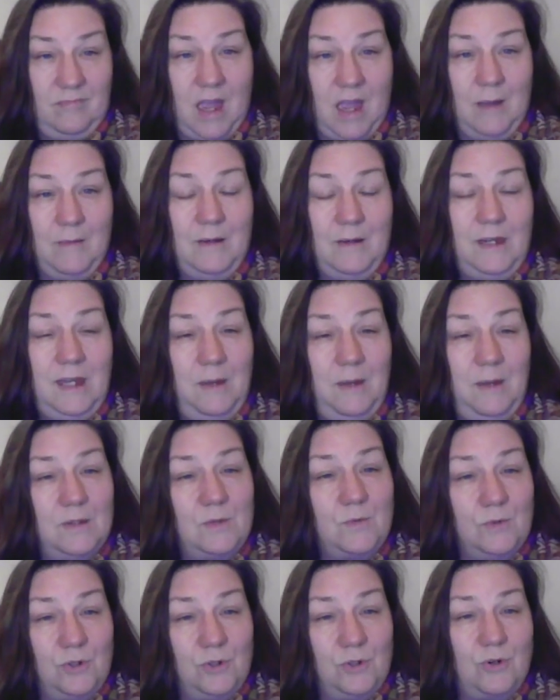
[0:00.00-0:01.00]
I'm going to keep
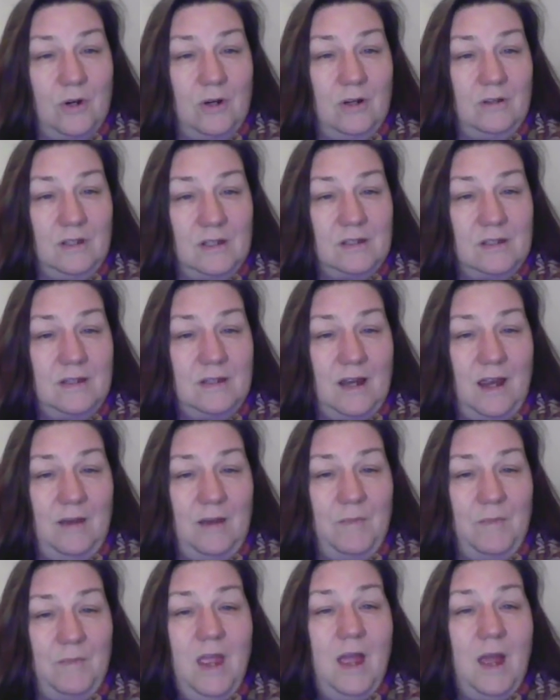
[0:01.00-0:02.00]
this one short this time.